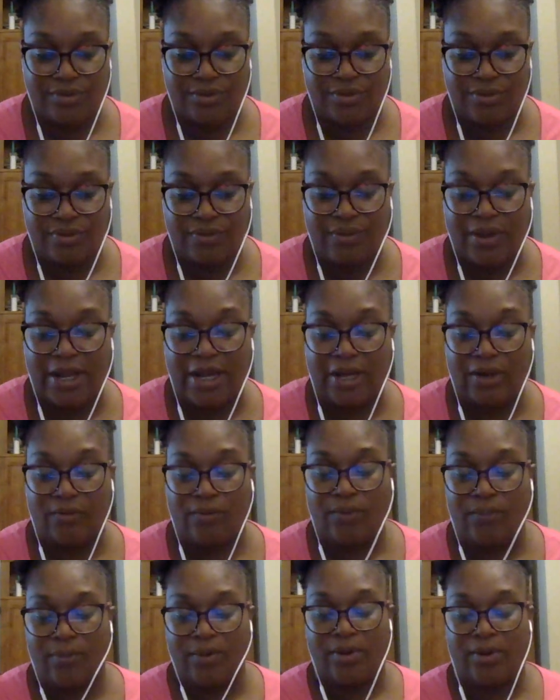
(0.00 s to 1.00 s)
got a
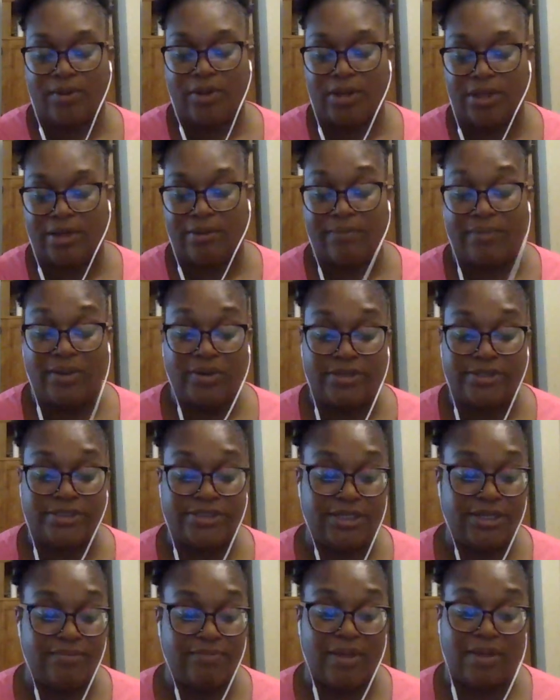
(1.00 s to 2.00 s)
group of
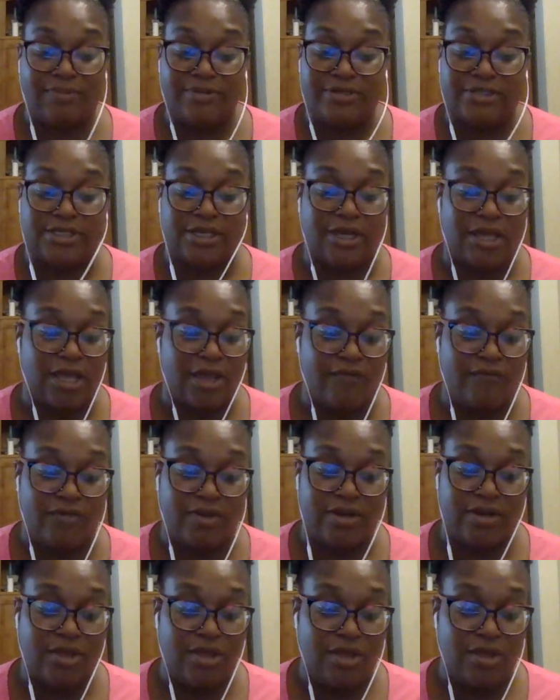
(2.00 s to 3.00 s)
community, maybe it's a
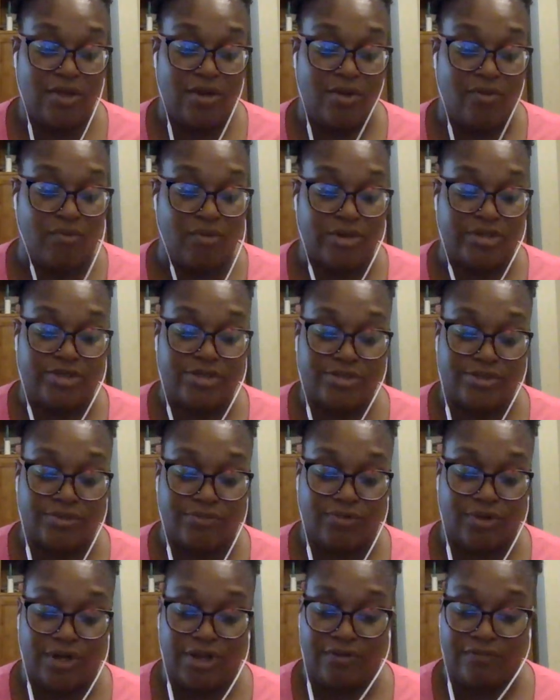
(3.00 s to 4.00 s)
coven of witches or
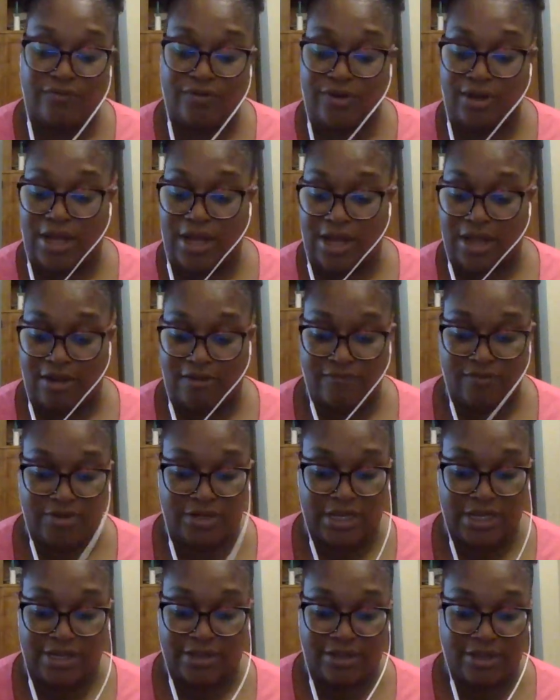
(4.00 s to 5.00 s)
whatever, however
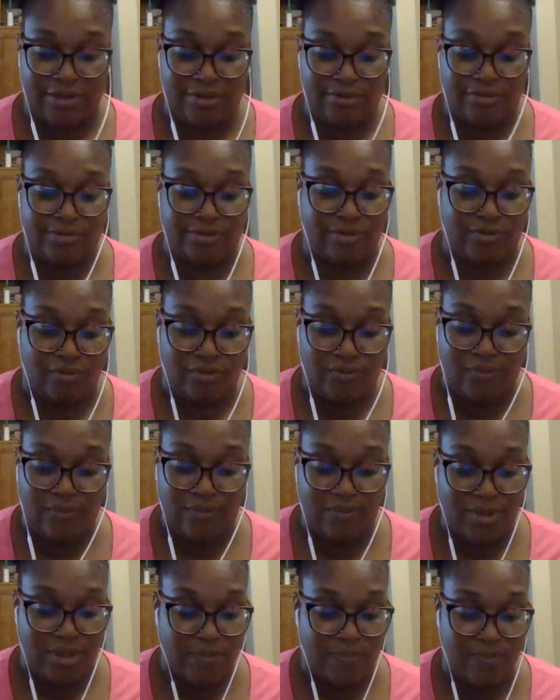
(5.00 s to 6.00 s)
that go, the group
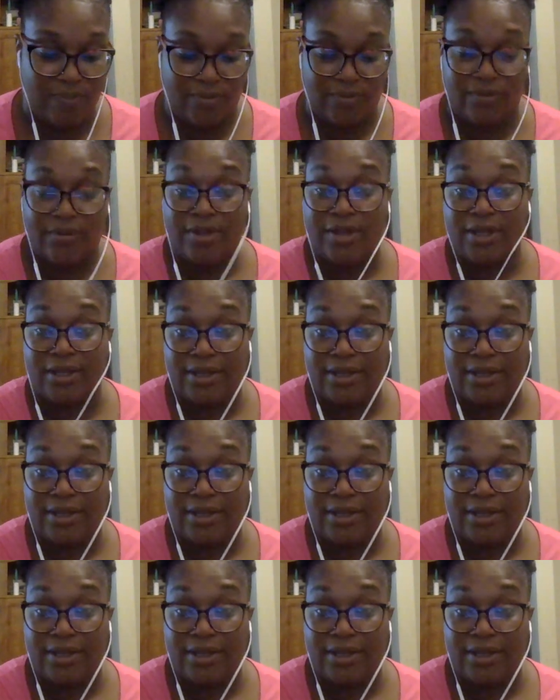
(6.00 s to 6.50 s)
of people,